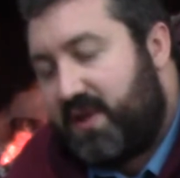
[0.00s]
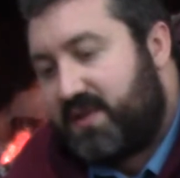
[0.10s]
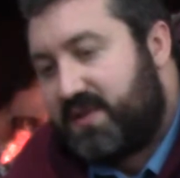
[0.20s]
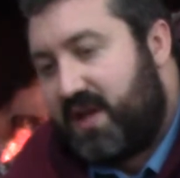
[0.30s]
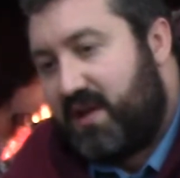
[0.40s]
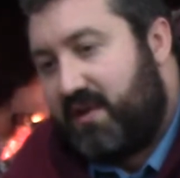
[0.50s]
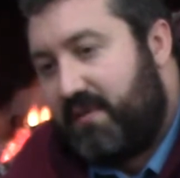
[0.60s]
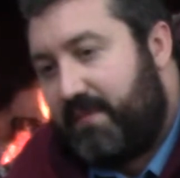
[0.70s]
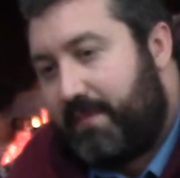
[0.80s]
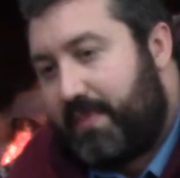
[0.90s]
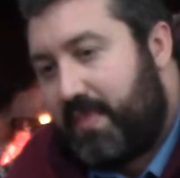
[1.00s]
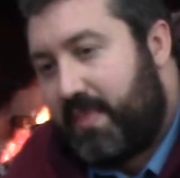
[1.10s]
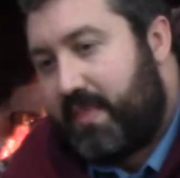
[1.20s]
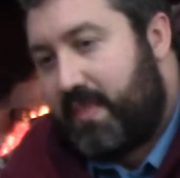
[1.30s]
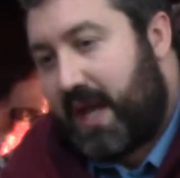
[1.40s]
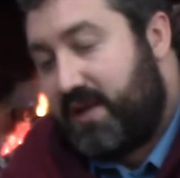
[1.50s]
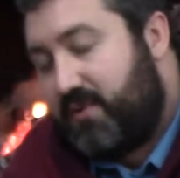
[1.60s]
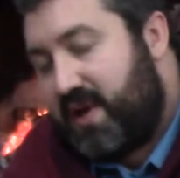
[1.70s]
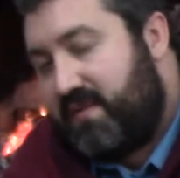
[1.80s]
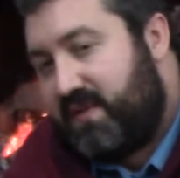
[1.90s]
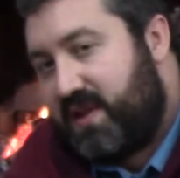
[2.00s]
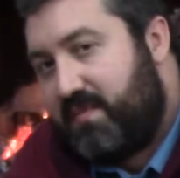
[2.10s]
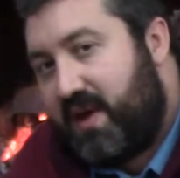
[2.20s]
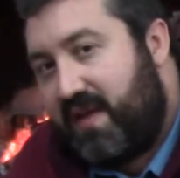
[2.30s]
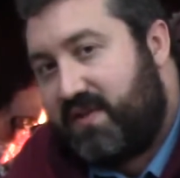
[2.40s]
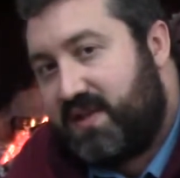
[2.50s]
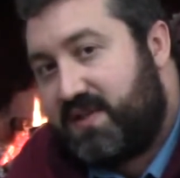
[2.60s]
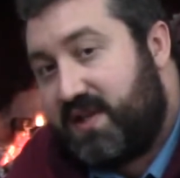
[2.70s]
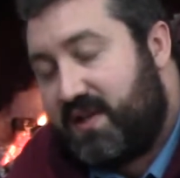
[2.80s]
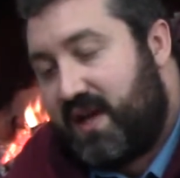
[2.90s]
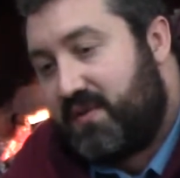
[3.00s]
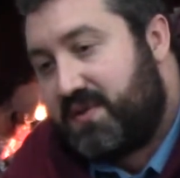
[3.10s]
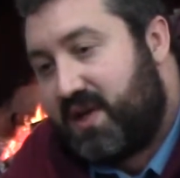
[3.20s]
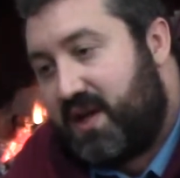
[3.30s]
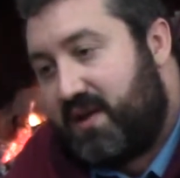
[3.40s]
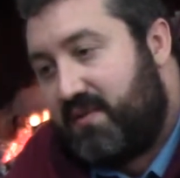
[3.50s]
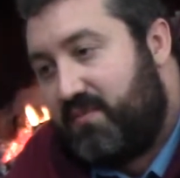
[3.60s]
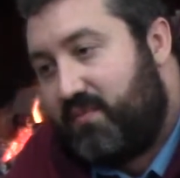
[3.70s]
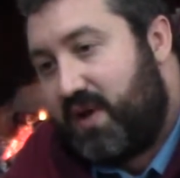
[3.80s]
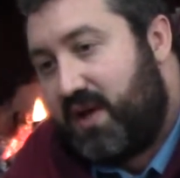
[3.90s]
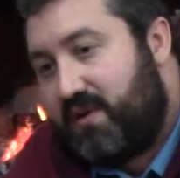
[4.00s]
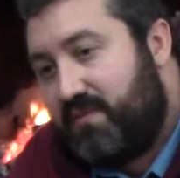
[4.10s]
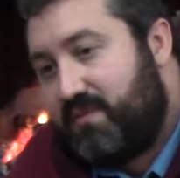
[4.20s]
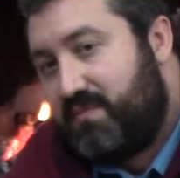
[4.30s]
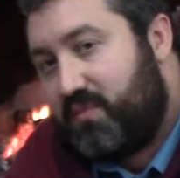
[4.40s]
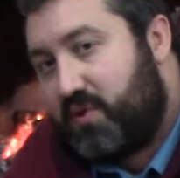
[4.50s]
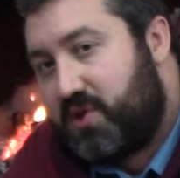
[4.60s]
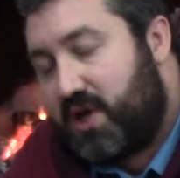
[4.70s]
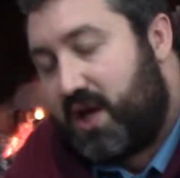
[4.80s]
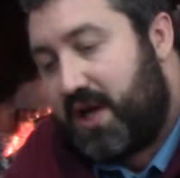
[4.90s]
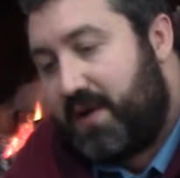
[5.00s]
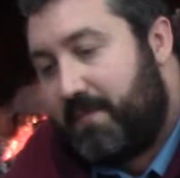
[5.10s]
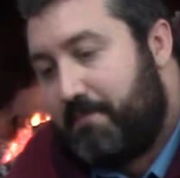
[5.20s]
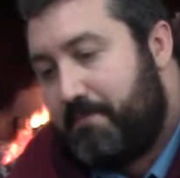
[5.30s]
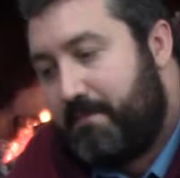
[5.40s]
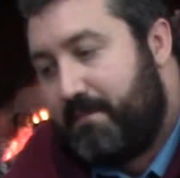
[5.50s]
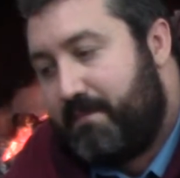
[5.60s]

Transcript: that being said, I don't envy them having to sit outside, rain or shine.